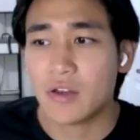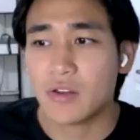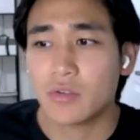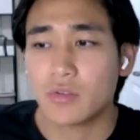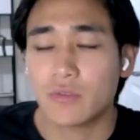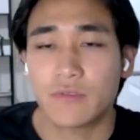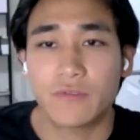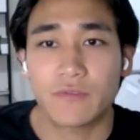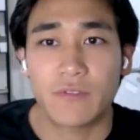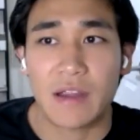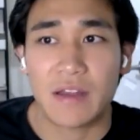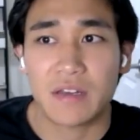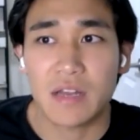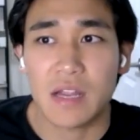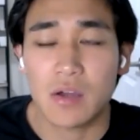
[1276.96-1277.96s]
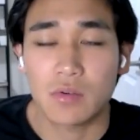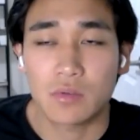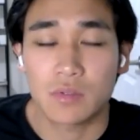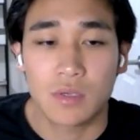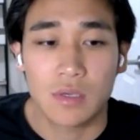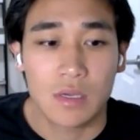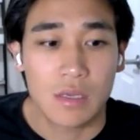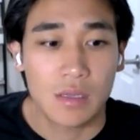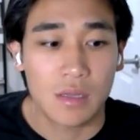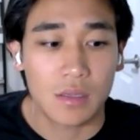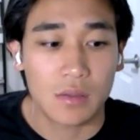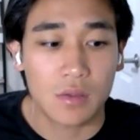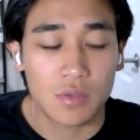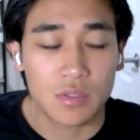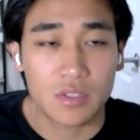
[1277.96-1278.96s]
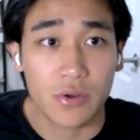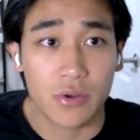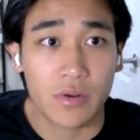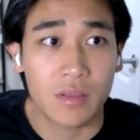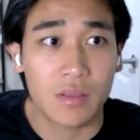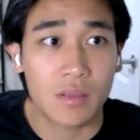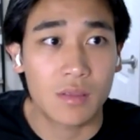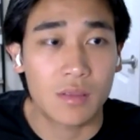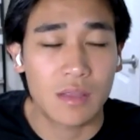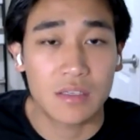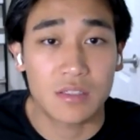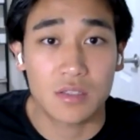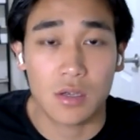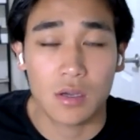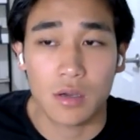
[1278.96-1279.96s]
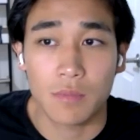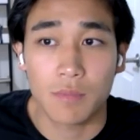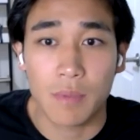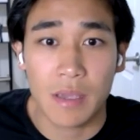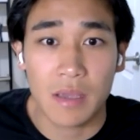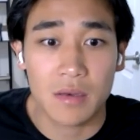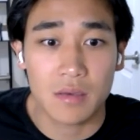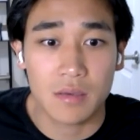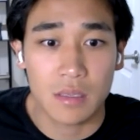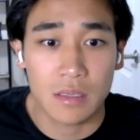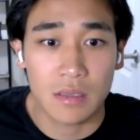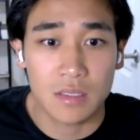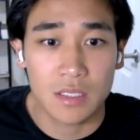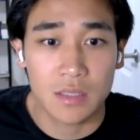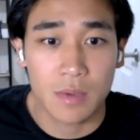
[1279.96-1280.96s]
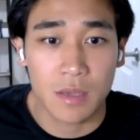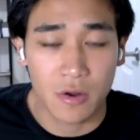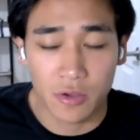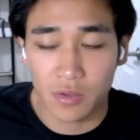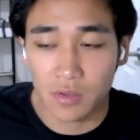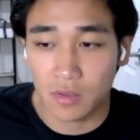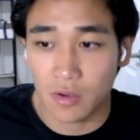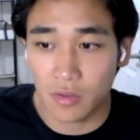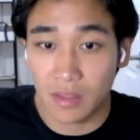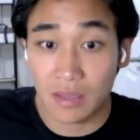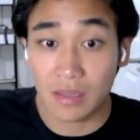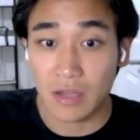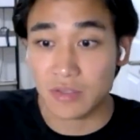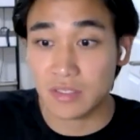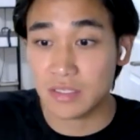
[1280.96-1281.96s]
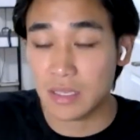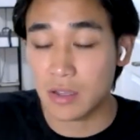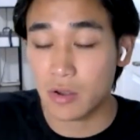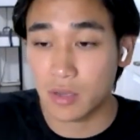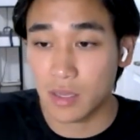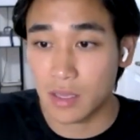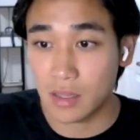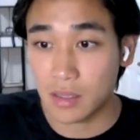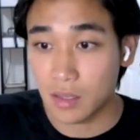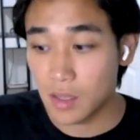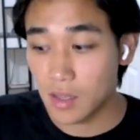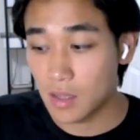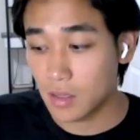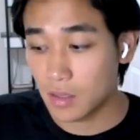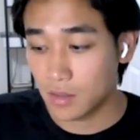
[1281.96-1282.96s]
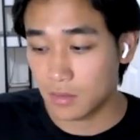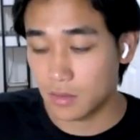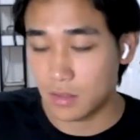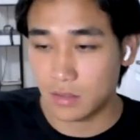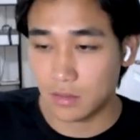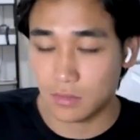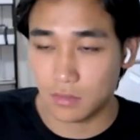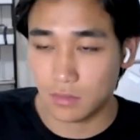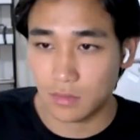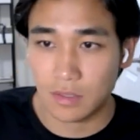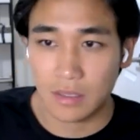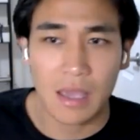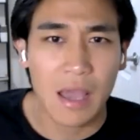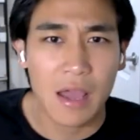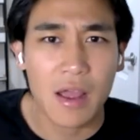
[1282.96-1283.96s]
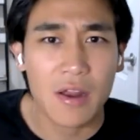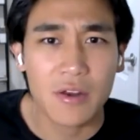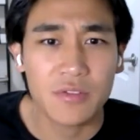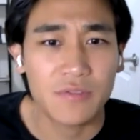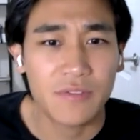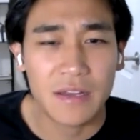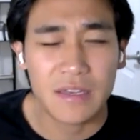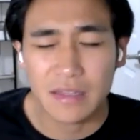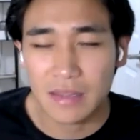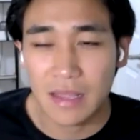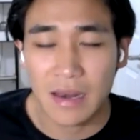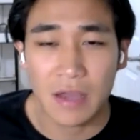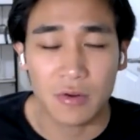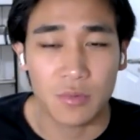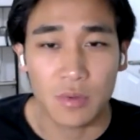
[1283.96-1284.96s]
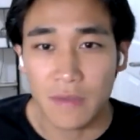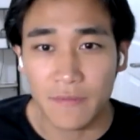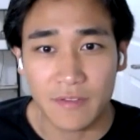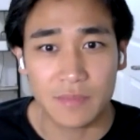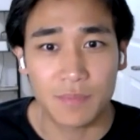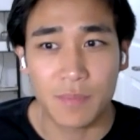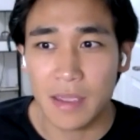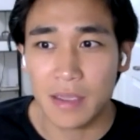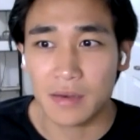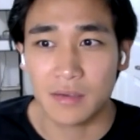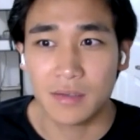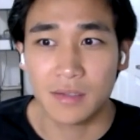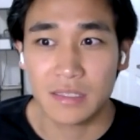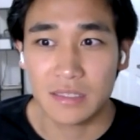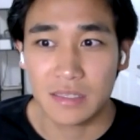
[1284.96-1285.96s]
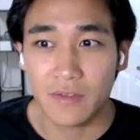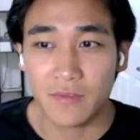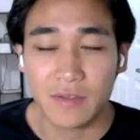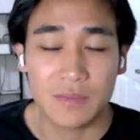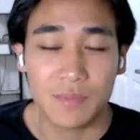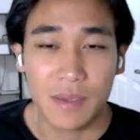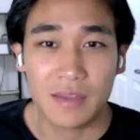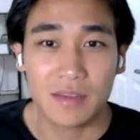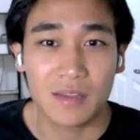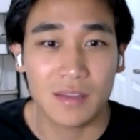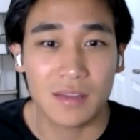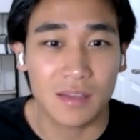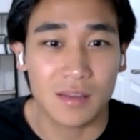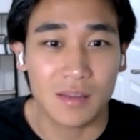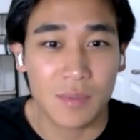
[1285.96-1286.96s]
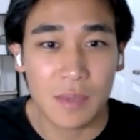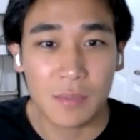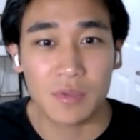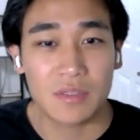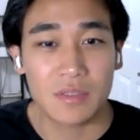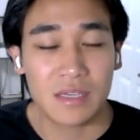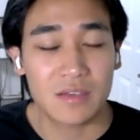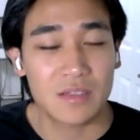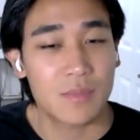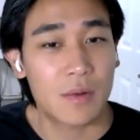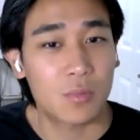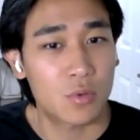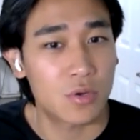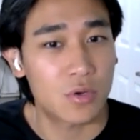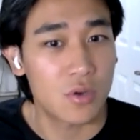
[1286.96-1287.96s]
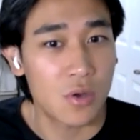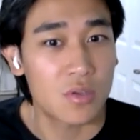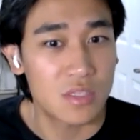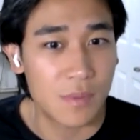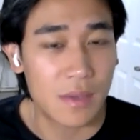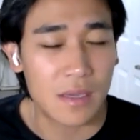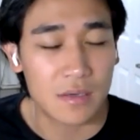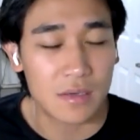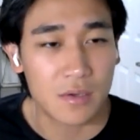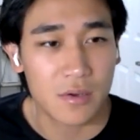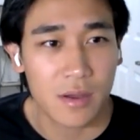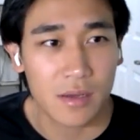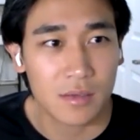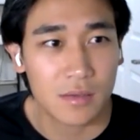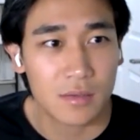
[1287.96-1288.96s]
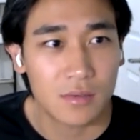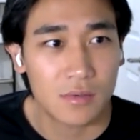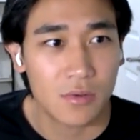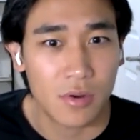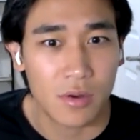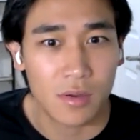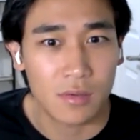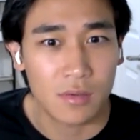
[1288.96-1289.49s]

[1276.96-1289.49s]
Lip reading: do you find out like those certain things are banned in Tibet? Are they allowed to say, okay, like how do you find that out if it's banned? Because if it's banned, then like the people inside Tibet wouldn't know it's banned, correct? Or